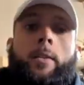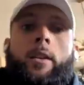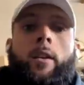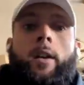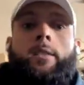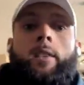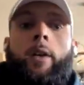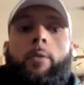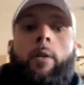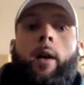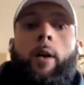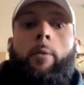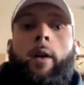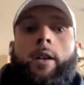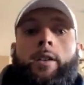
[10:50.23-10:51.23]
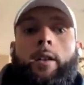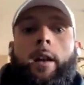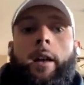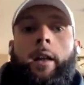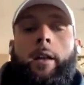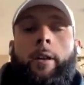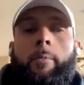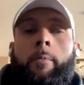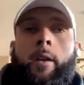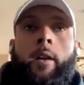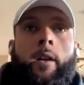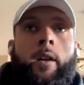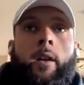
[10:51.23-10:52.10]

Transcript: You know, I watch a lot of him.